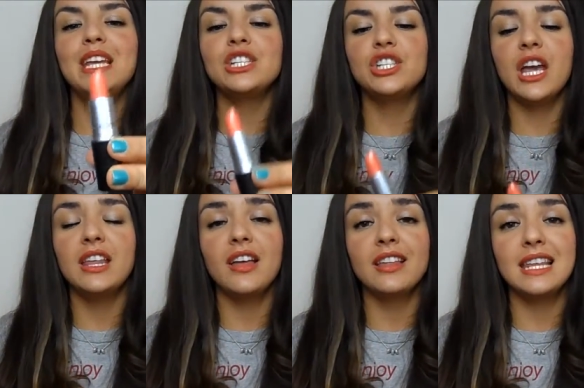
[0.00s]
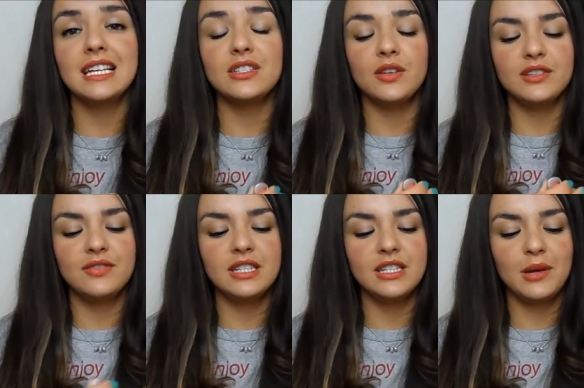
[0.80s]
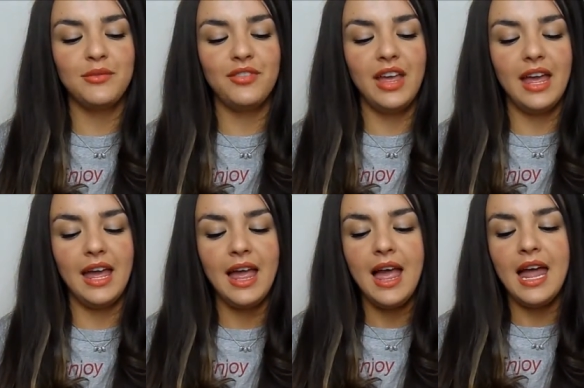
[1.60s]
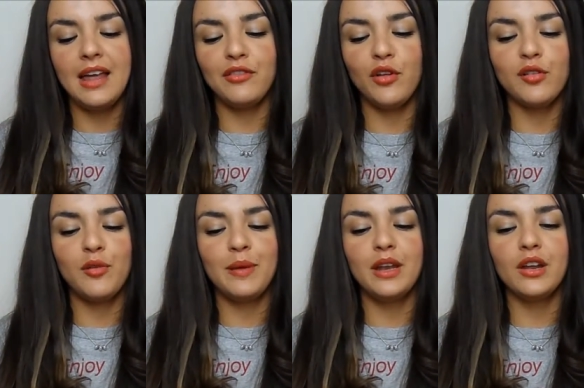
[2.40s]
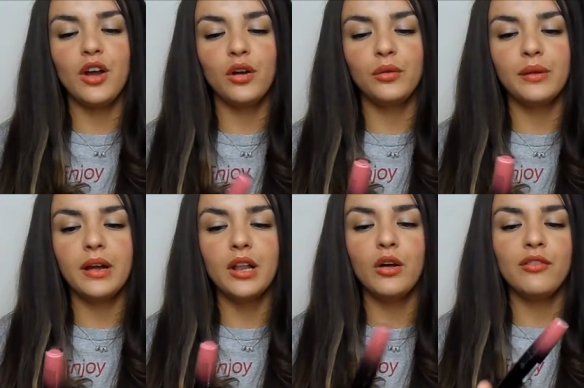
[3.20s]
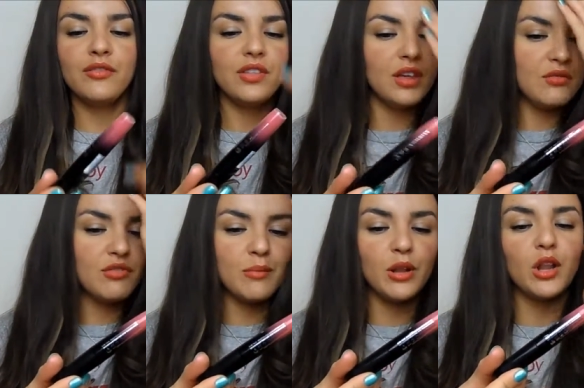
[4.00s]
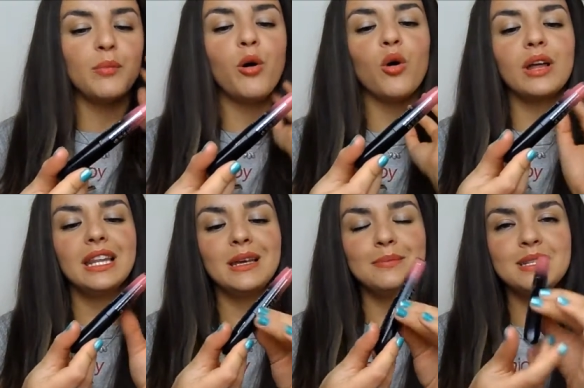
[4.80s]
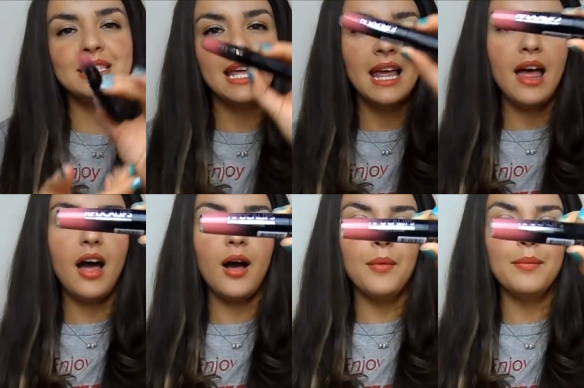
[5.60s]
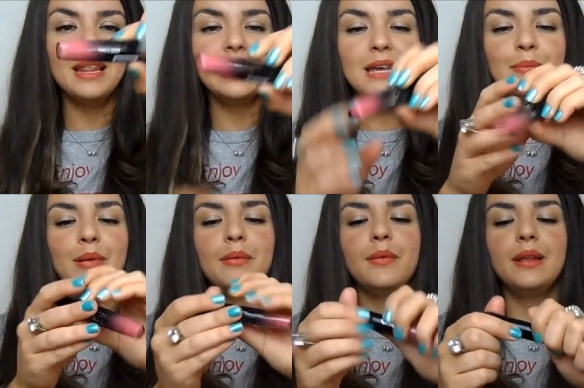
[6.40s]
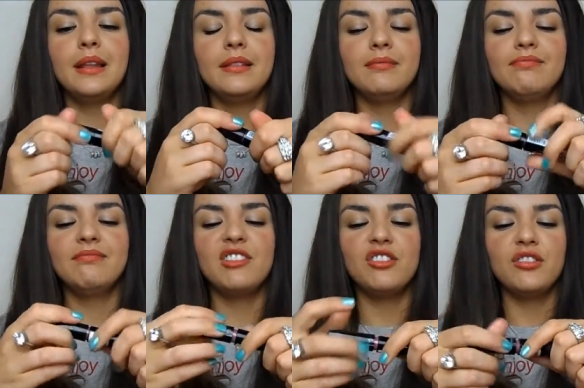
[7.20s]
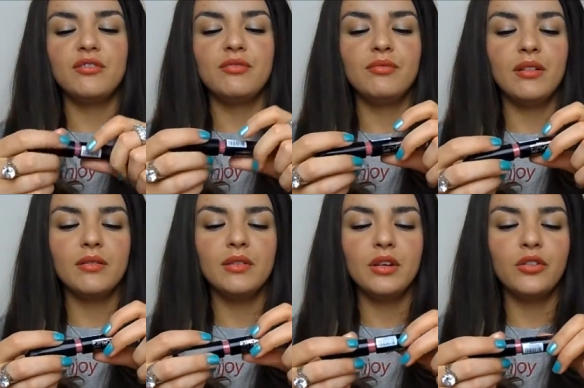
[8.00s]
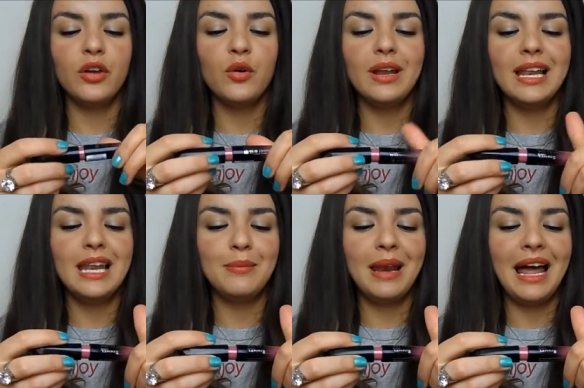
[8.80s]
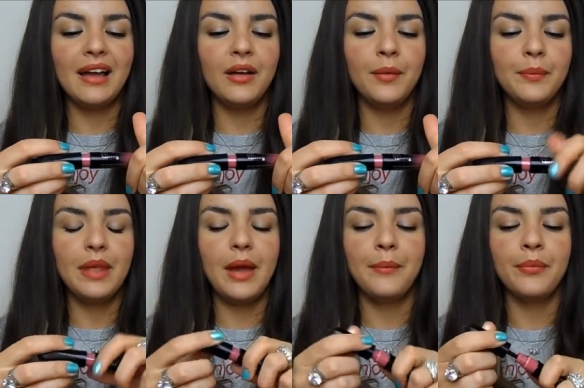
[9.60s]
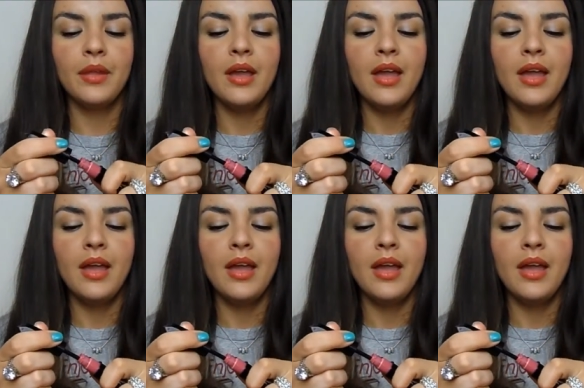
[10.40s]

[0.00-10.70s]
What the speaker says: peach shade that I think is nice for this time of year. I've also been going a lot for the Rimmel Apocalips lip, sort of, I don't know, they call it a lip lacquer. Yeah.